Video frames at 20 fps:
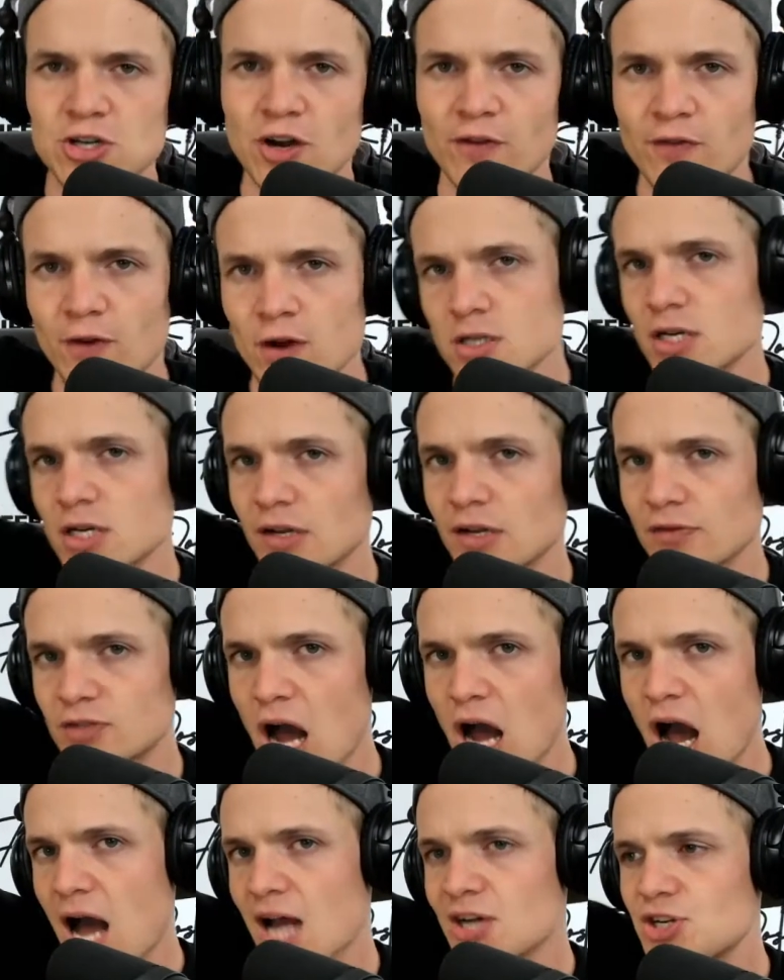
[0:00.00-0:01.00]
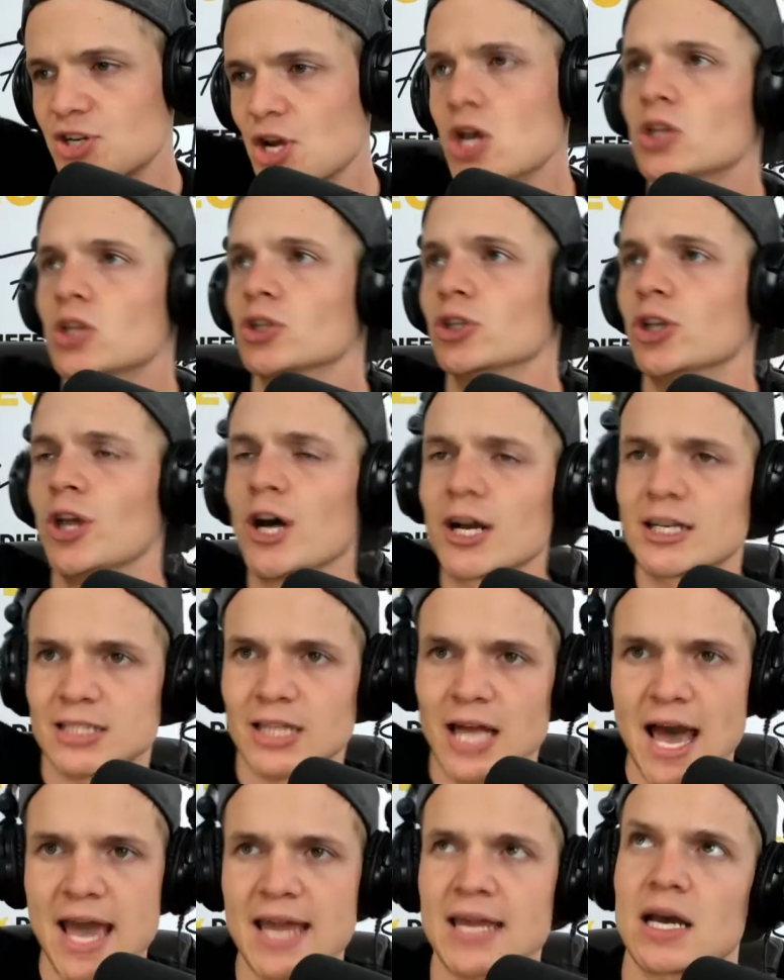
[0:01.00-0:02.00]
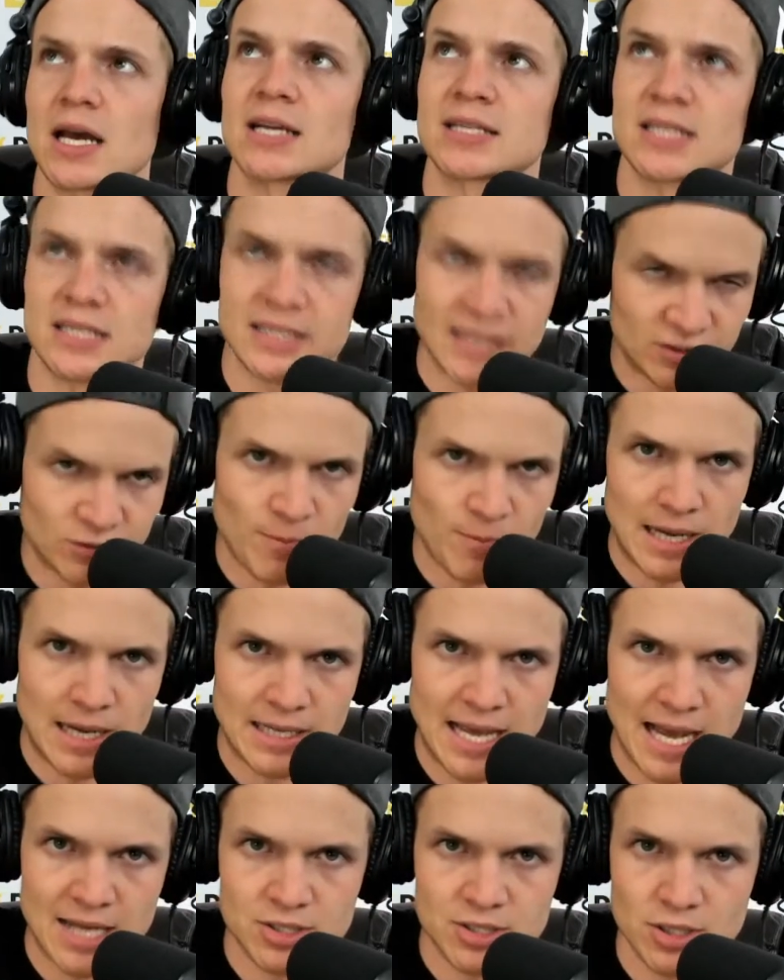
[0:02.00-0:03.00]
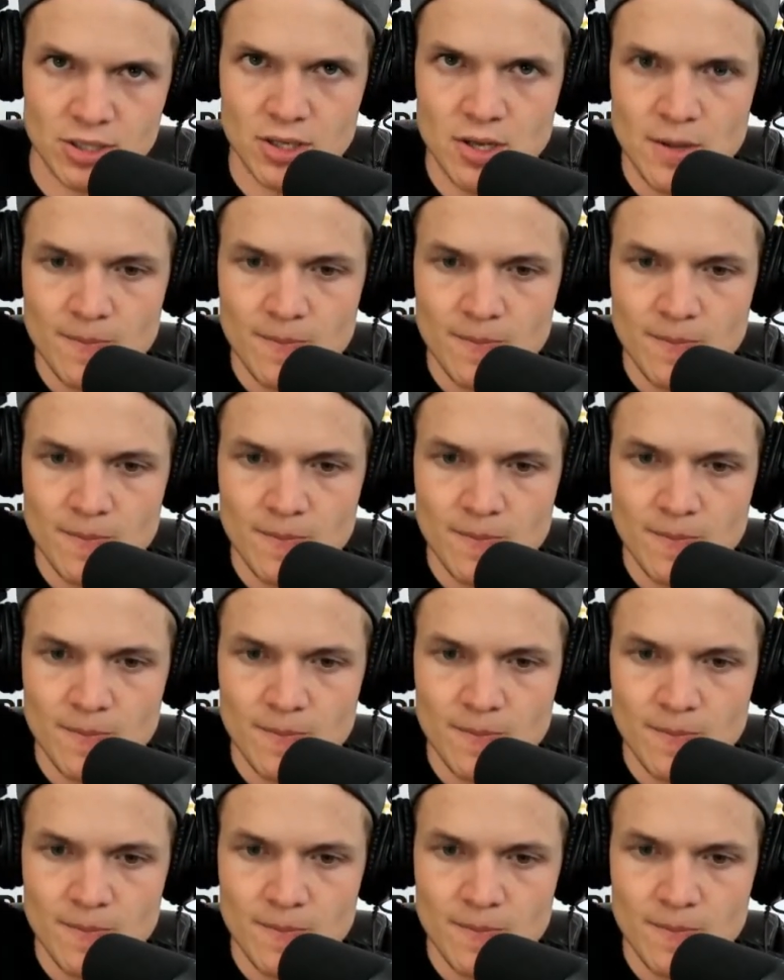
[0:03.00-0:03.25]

version of Josh looks like a successful podcaster.